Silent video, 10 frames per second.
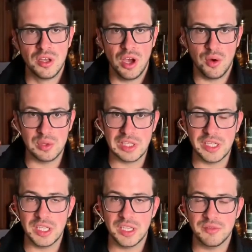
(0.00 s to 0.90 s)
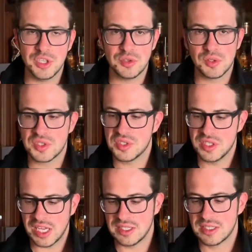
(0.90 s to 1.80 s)
only the individual
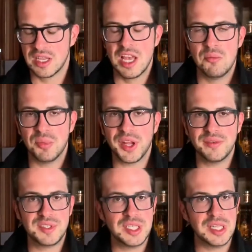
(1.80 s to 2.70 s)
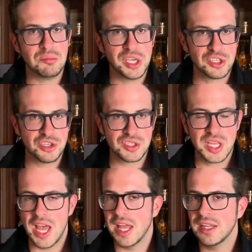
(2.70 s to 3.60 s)
sticks, but I've seen the pictures
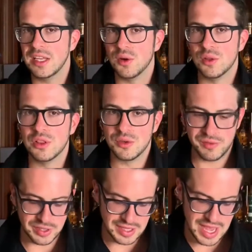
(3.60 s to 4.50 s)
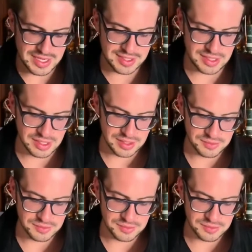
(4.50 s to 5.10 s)
and they all look fantastic.